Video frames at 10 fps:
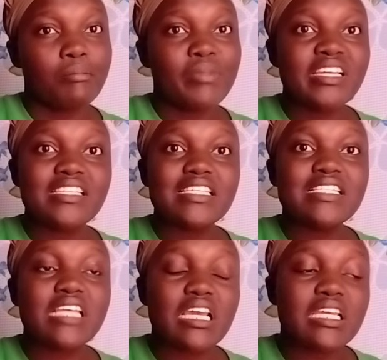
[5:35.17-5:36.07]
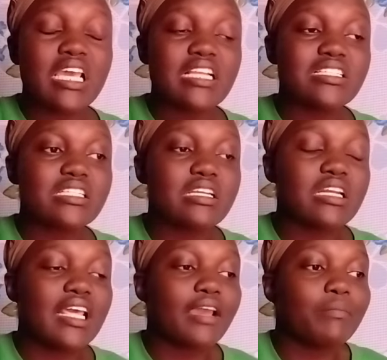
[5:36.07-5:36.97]
My
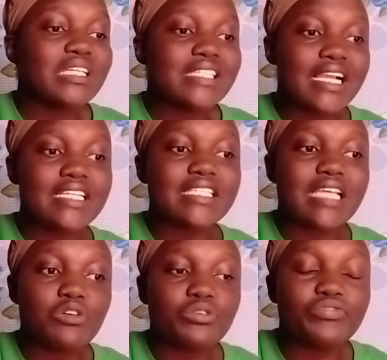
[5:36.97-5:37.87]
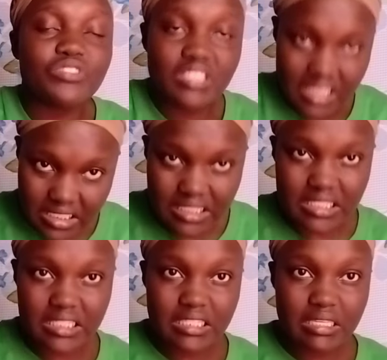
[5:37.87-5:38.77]
child is out of
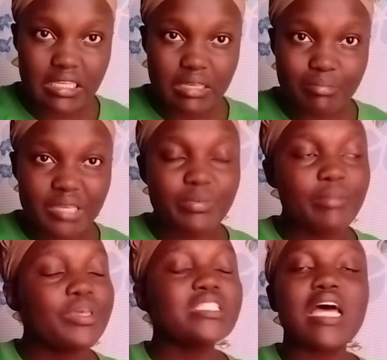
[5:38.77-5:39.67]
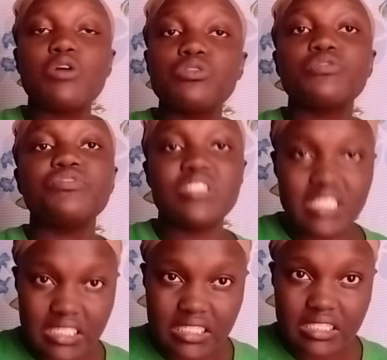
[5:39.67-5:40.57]
this. My baby is out of
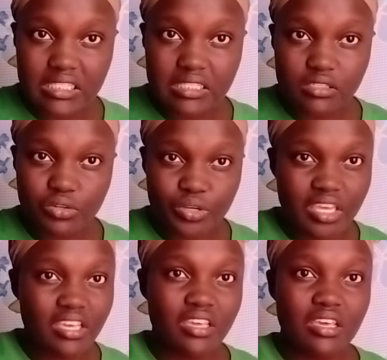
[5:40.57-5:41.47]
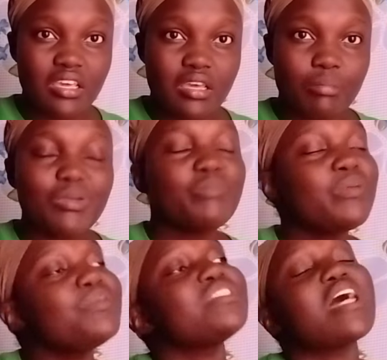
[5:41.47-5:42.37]
this. Okay? My
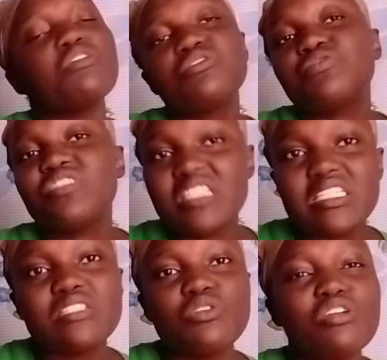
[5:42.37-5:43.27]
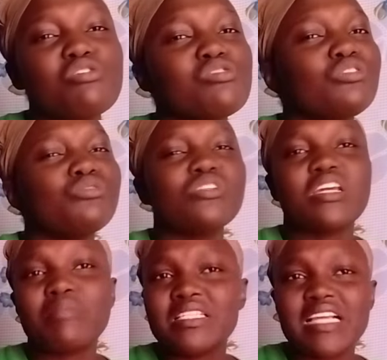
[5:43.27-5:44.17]
baby is out of this. You're not going to
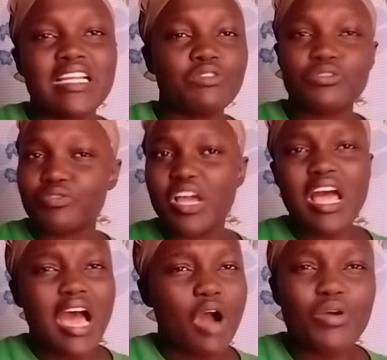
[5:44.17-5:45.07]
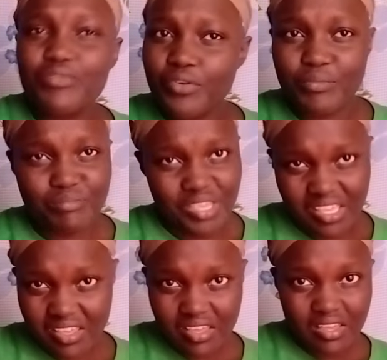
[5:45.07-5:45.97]
take my child away from me.